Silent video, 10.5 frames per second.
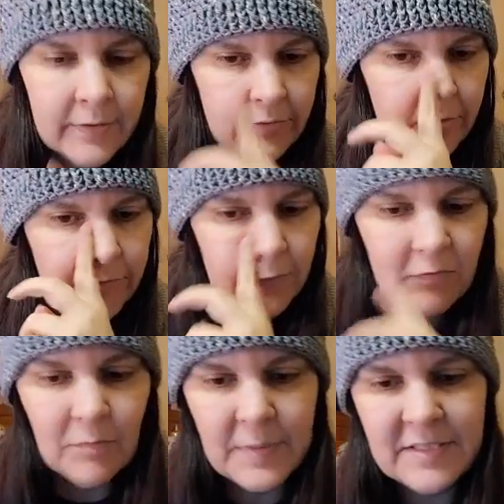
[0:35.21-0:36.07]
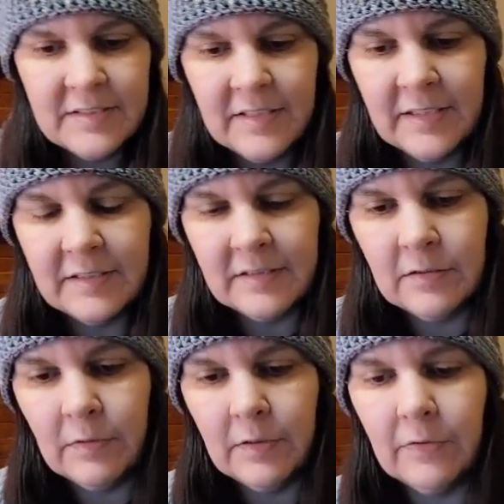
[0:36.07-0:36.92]
So if you've missed any
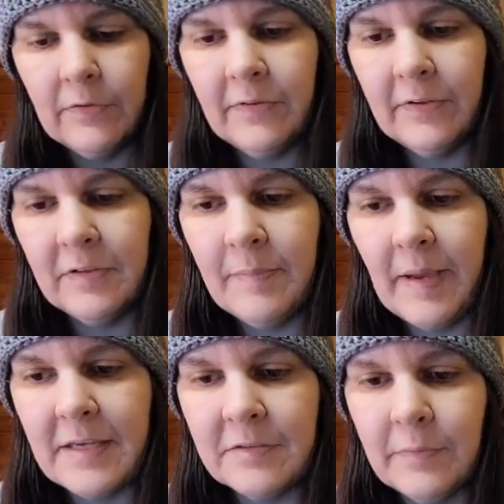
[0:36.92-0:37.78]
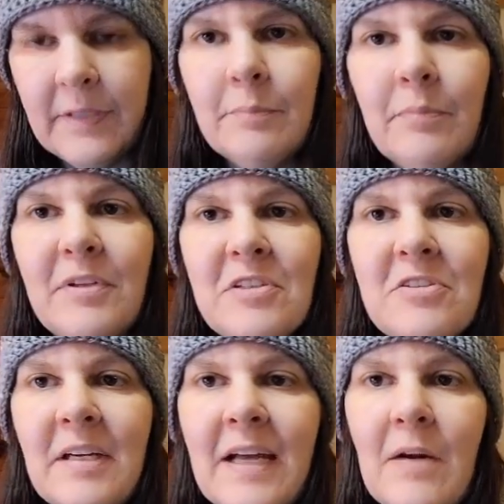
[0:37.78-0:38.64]
tutorials this past week, please
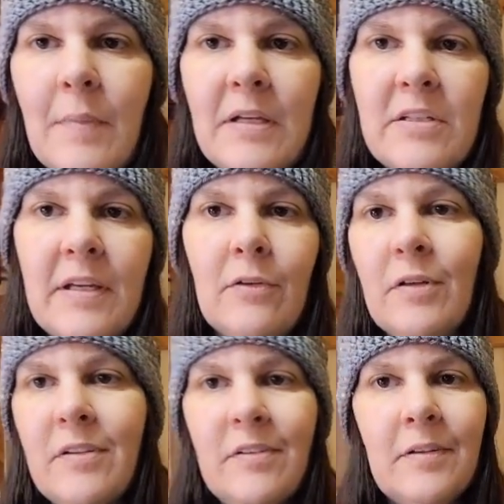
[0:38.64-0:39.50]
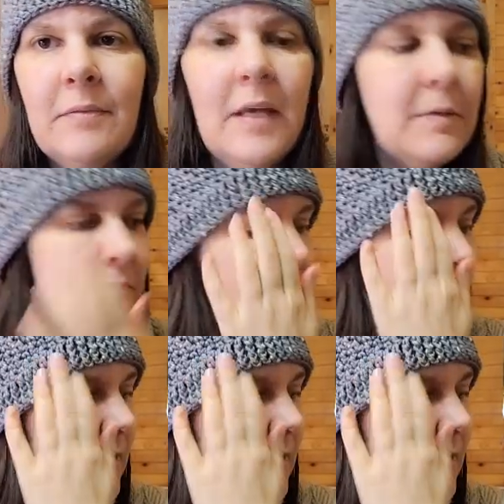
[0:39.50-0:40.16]
check out my channel because sometimes